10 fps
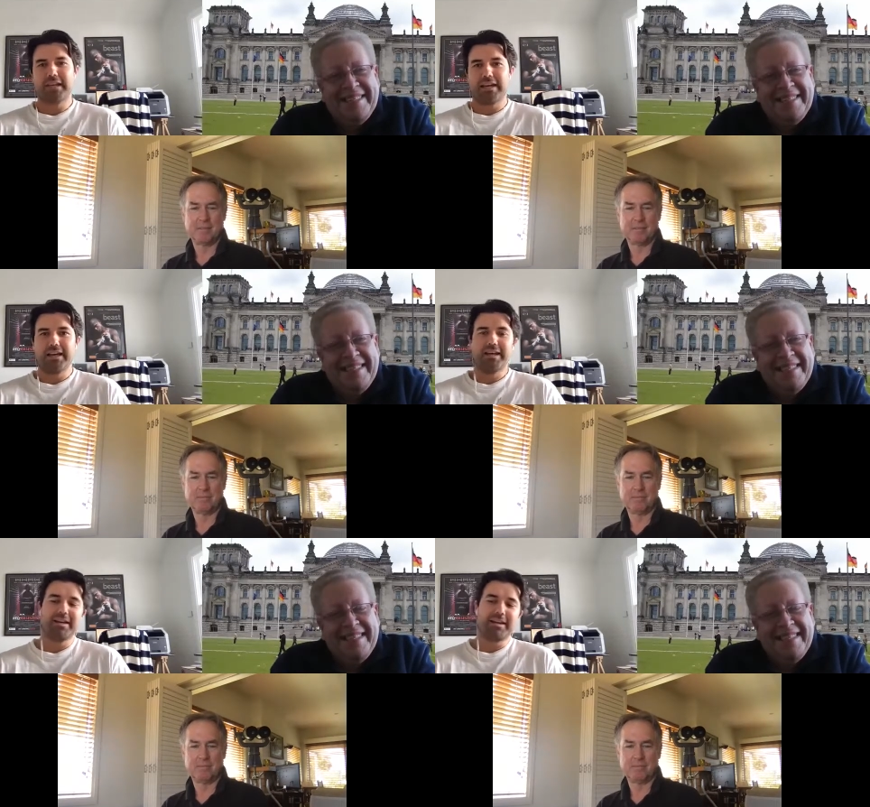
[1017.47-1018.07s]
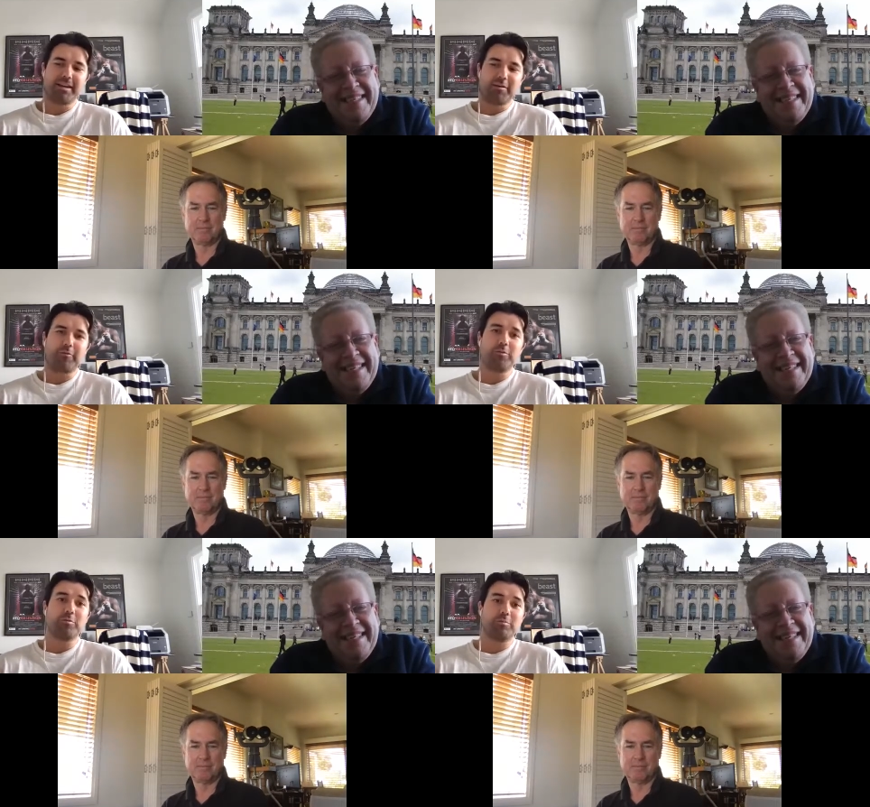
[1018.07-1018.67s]
Speaker 1: Uh, a
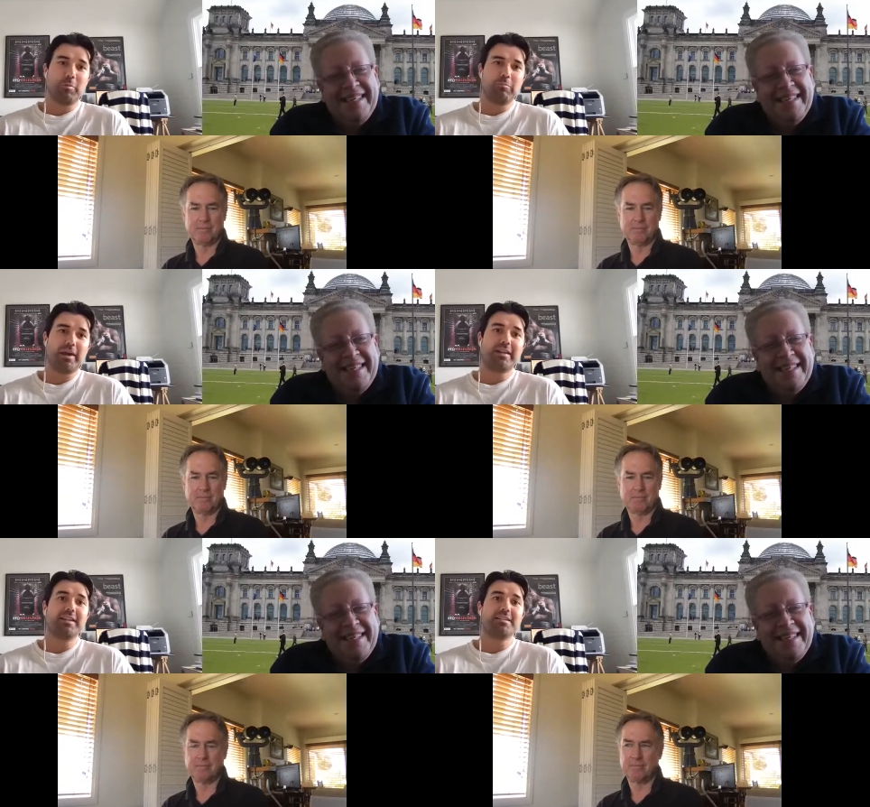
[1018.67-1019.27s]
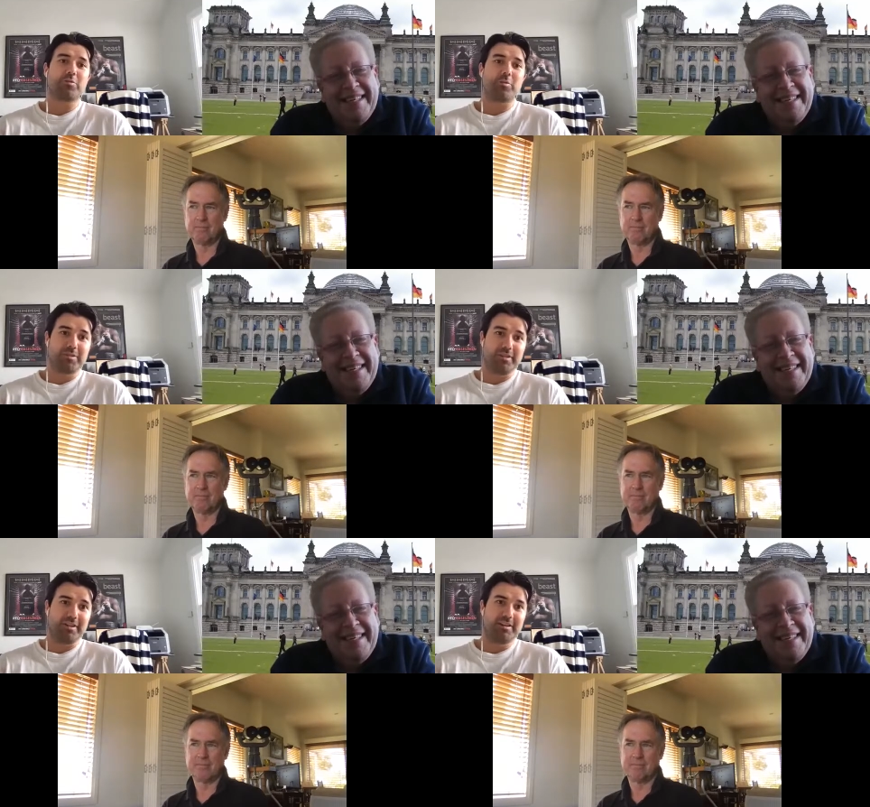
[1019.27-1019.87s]
few, m- mainly
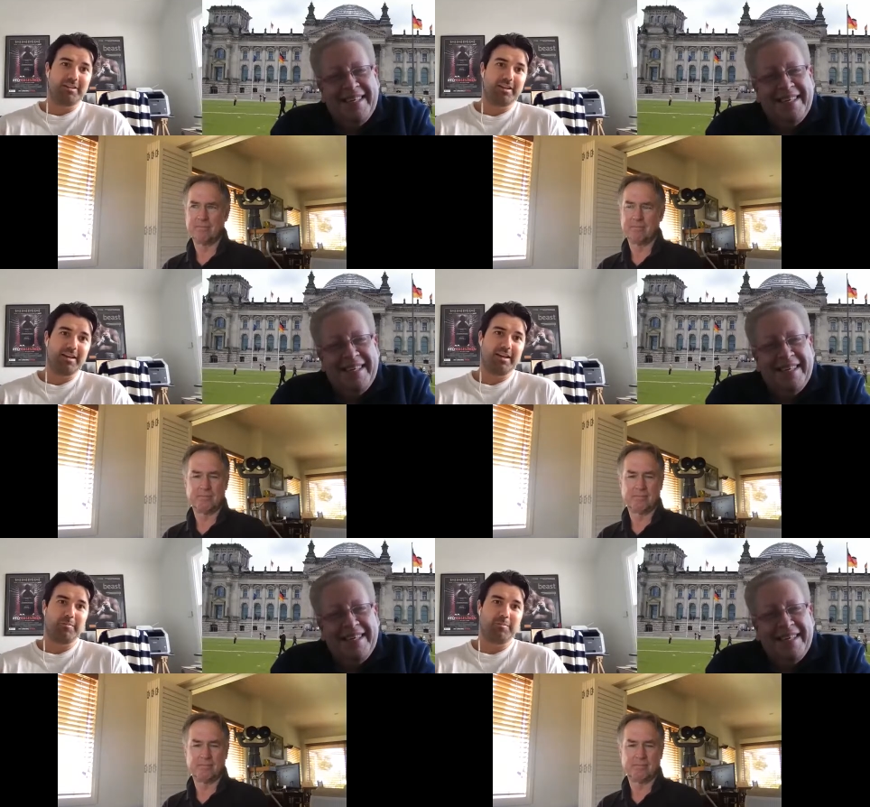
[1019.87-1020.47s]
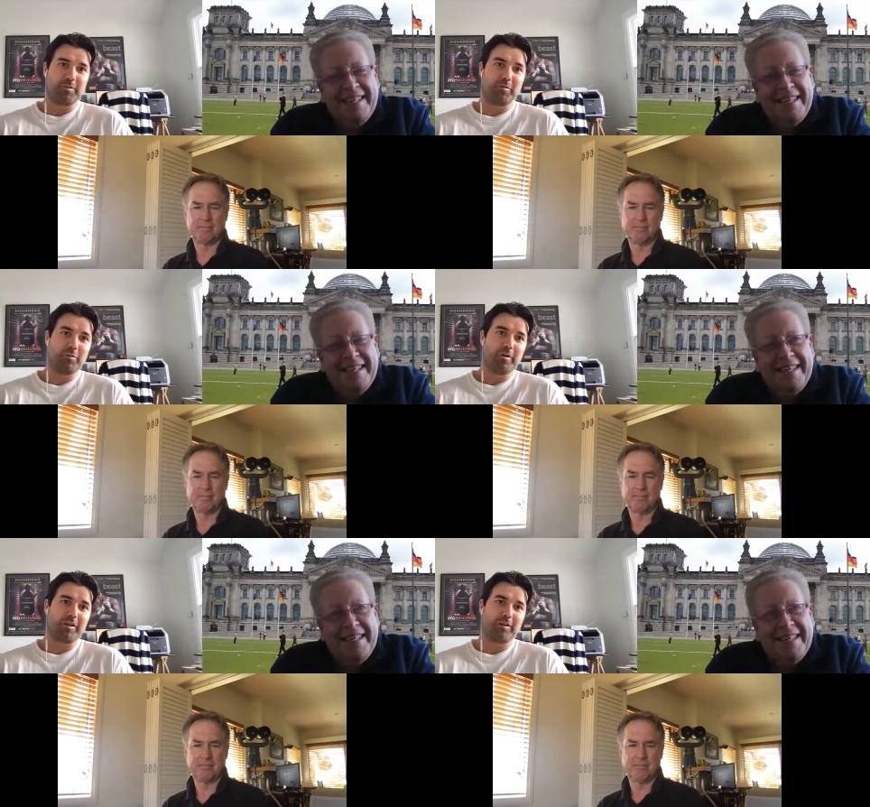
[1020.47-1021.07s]
scripted, um, that we're
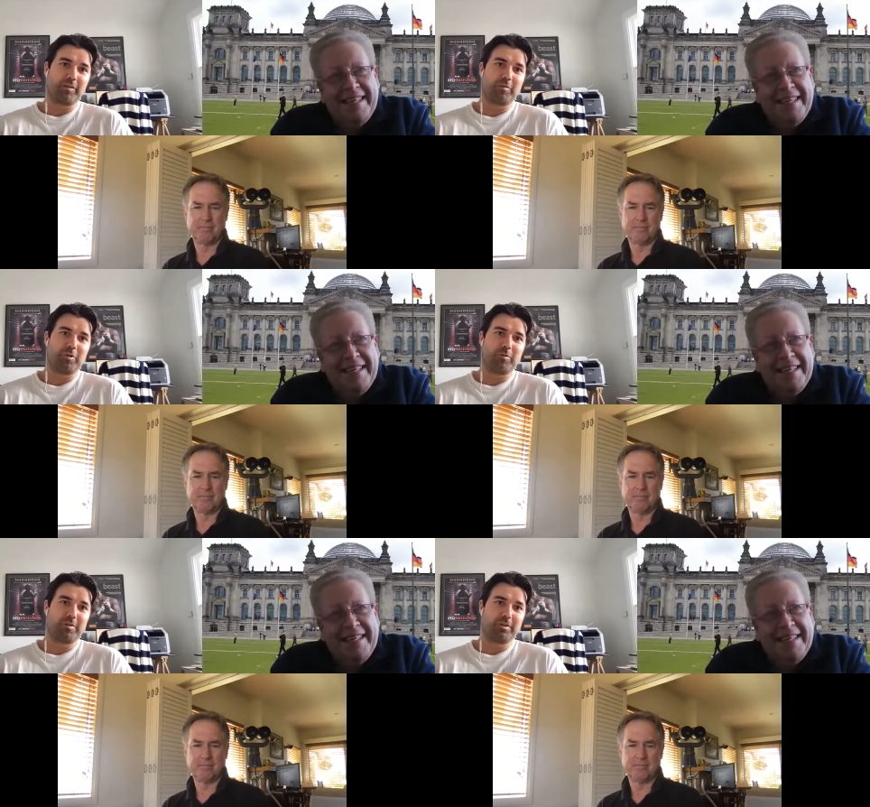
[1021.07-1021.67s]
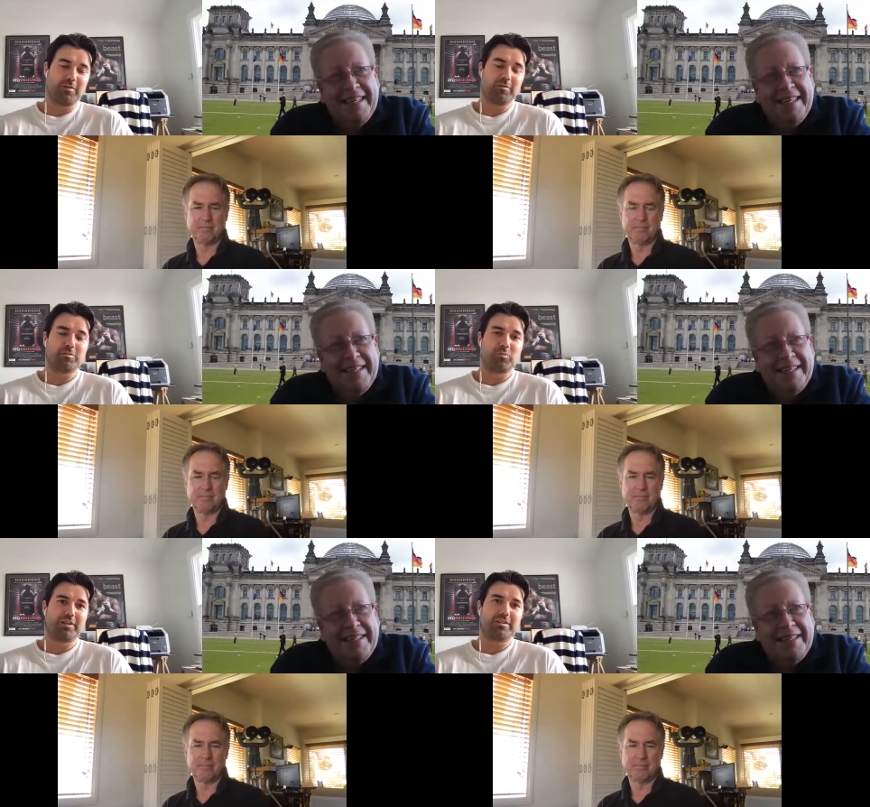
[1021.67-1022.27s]
working on at the moment. There
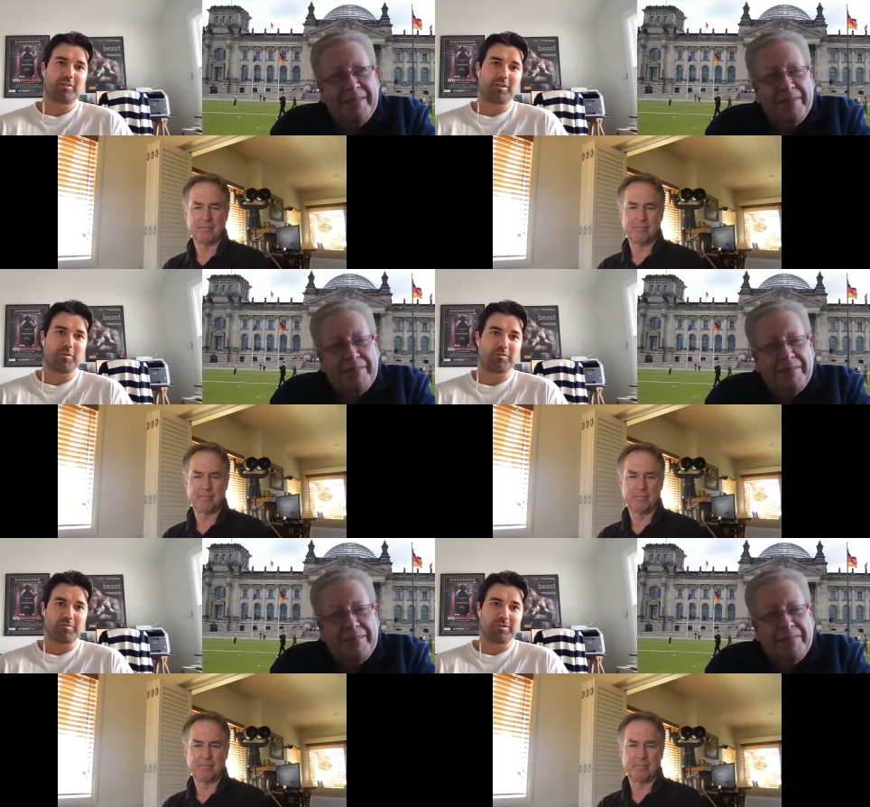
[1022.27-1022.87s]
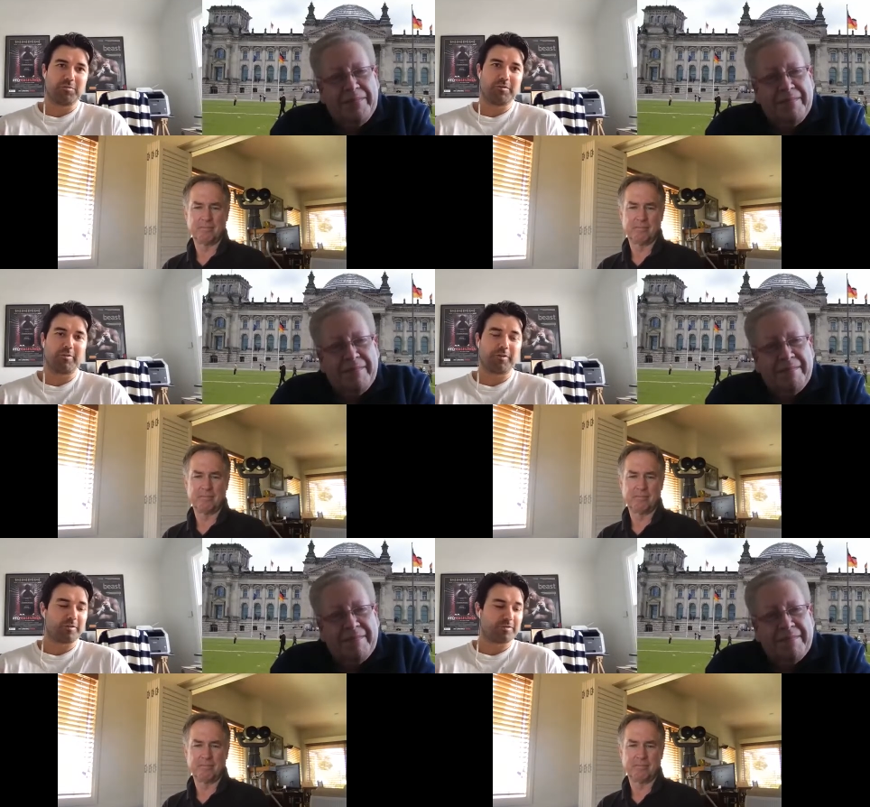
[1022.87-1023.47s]
is one documentary that we're
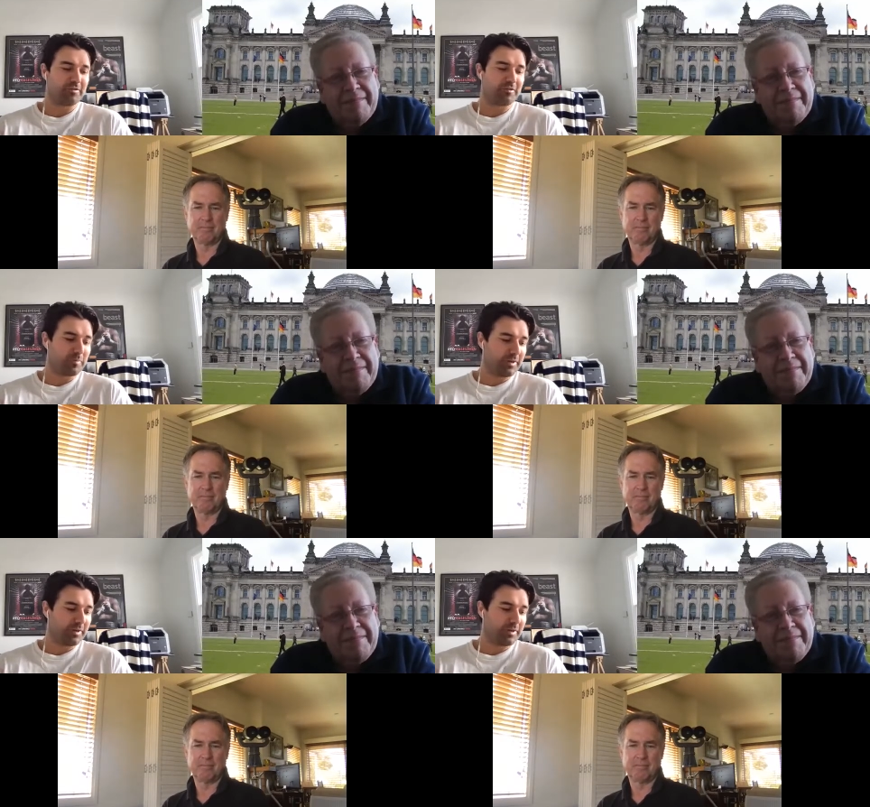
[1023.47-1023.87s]
focused on,